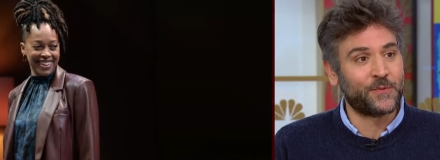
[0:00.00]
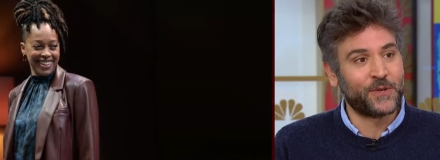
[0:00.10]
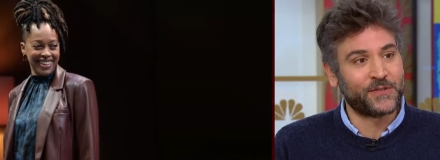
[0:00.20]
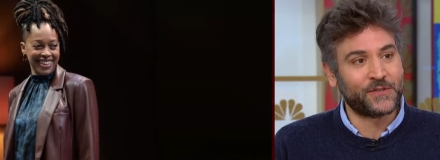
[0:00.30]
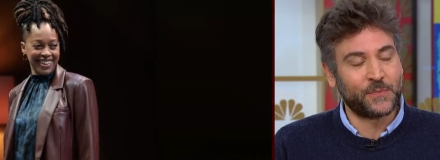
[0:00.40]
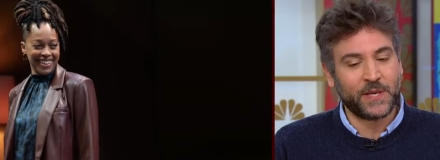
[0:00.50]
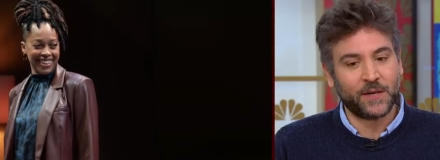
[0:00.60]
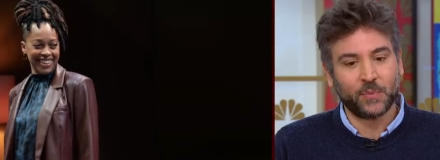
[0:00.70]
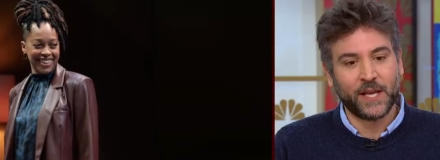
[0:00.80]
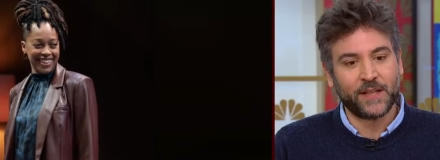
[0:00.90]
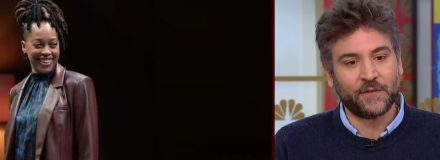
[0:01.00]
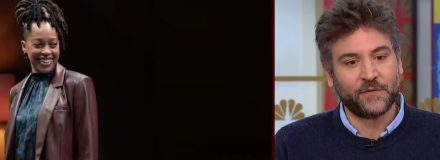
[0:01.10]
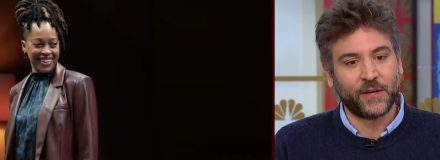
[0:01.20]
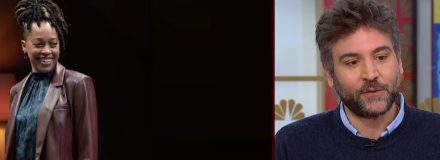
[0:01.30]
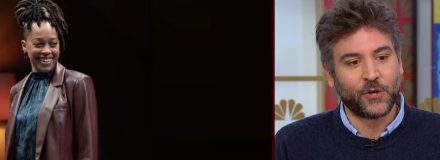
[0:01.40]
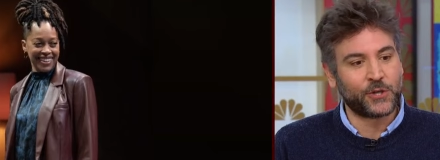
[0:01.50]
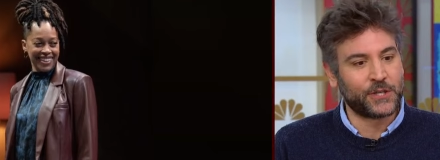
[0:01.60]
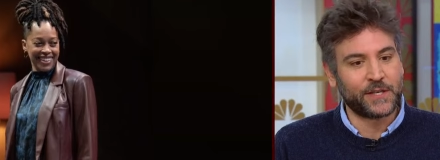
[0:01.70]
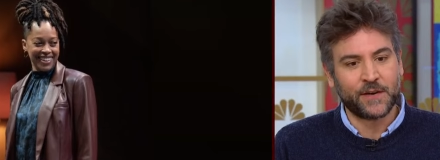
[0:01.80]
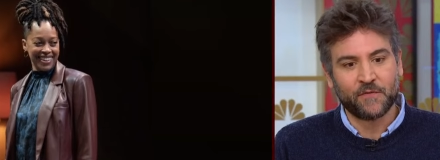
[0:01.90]
Speaker 1: was to be in a play that felt
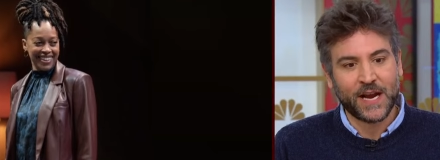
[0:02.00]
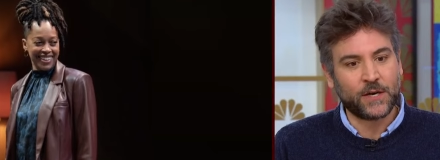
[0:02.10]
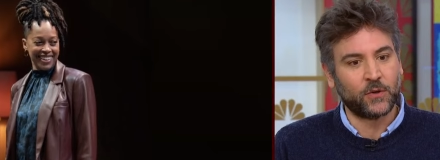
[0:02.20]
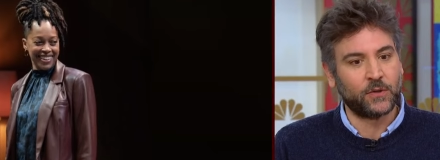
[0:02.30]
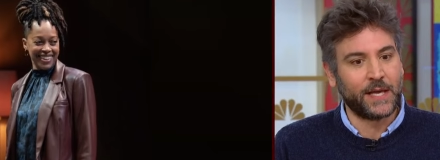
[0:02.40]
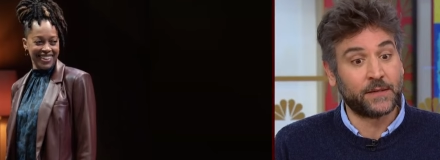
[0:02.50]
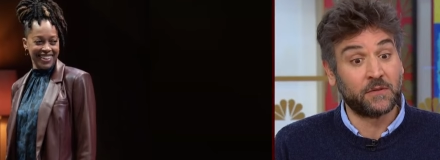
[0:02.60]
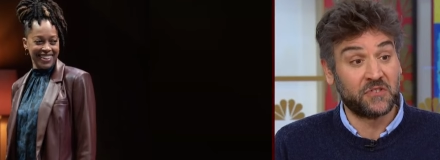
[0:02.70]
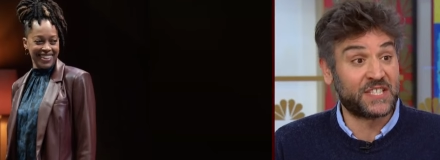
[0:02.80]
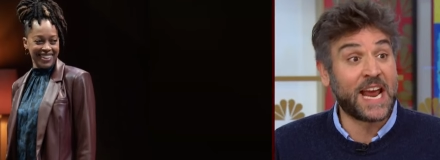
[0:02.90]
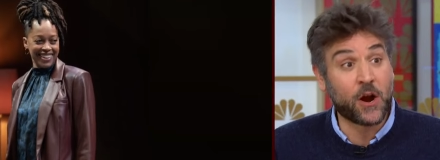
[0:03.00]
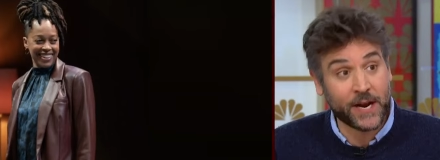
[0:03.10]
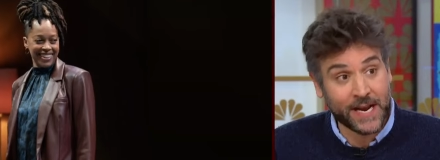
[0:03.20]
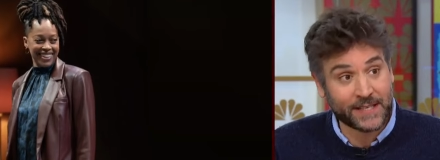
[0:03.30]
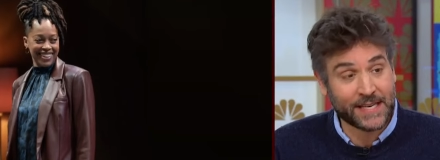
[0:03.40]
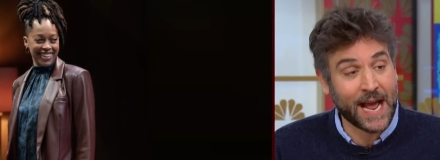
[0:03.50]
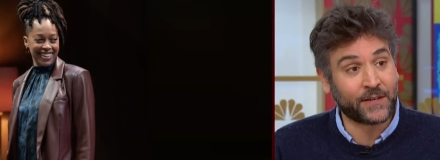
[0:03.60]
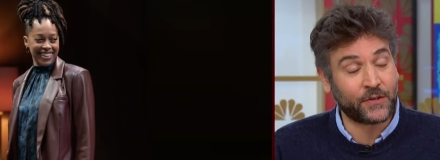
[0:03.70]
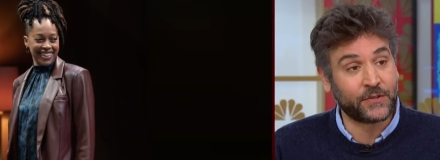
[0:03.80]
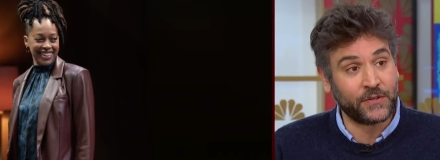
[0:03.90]
urgent and vital and scary as an
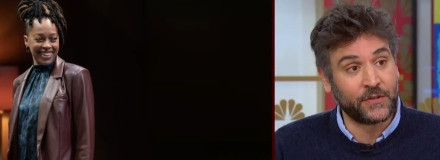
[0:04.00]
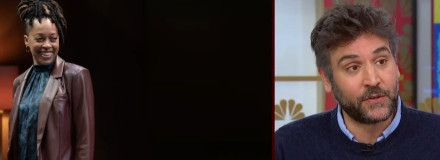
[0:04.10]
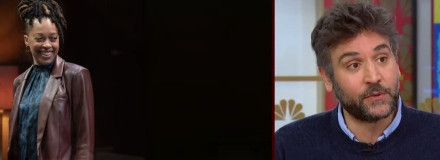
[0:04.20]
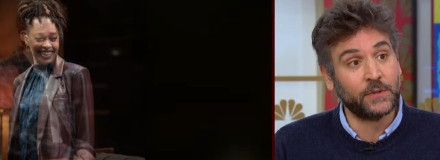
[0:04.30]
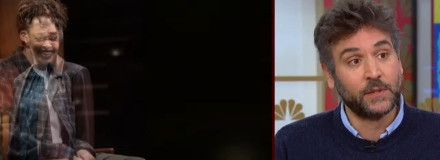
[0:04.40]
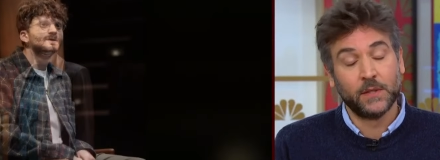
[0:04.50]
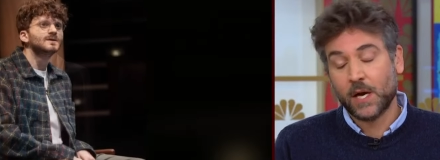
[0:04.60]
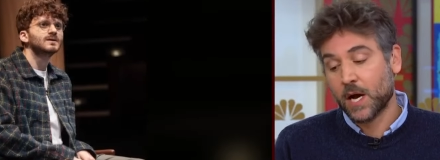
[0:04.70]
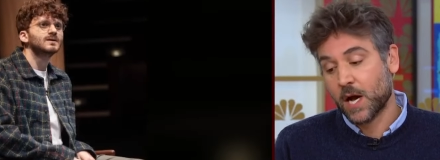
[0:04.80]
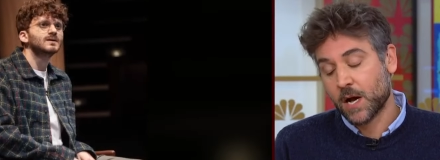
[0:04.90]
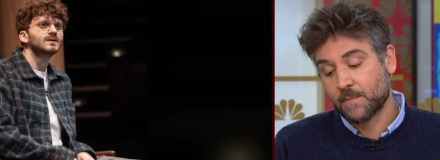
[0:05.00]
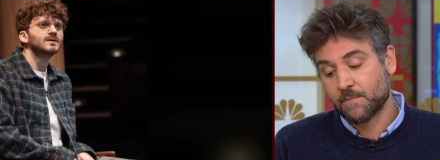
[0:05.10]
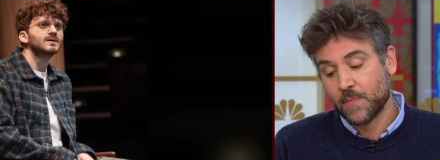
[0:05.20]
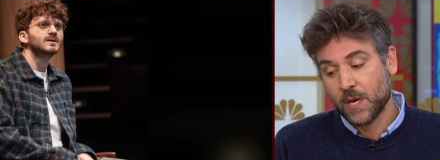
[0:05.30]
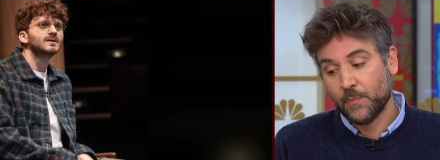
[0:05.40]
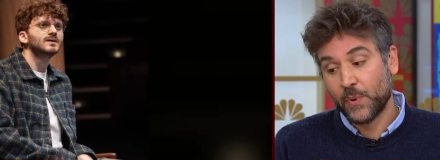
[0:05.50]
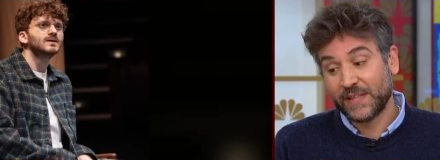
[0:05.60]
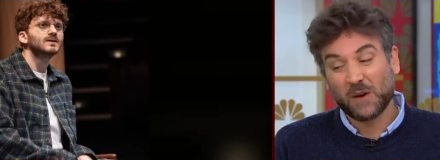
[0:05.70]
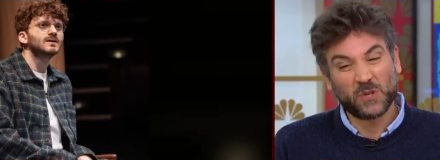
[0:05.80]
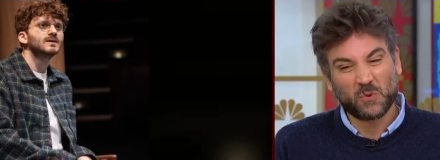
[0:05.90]
actor mm. to do. Um, but
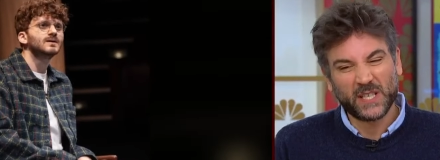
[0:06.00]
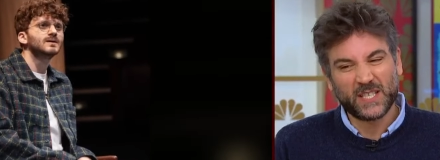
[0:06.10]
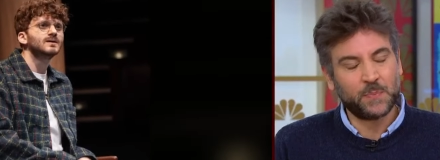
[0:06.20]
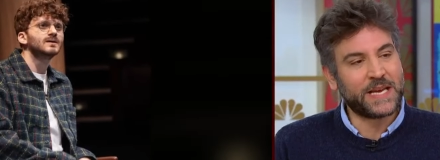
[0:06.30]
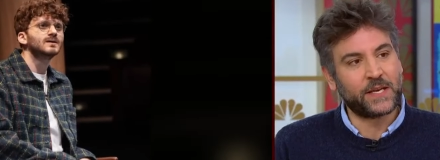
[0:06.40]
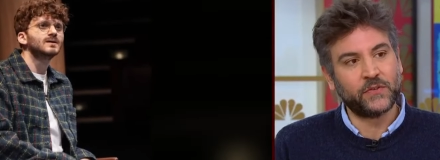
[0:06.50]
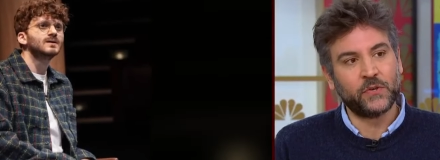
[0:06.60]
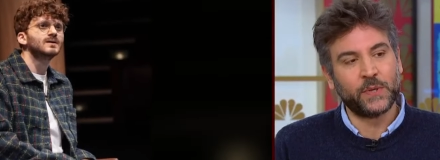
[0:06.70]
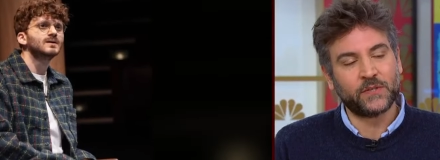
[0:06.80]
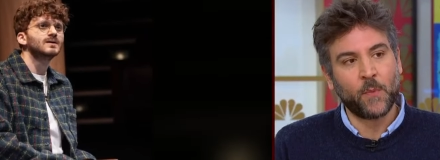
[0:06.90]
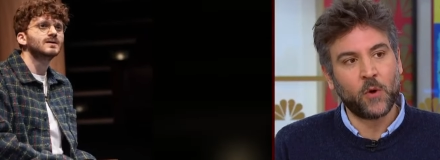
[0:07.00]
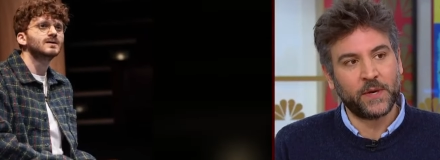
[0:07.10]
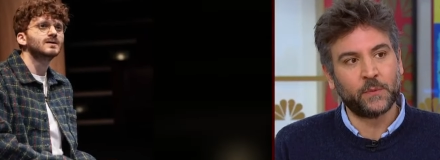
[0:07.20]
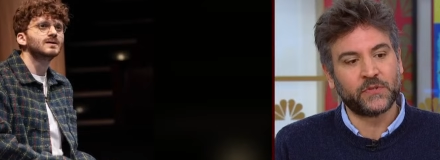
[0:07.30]
that was really speaking to its moment with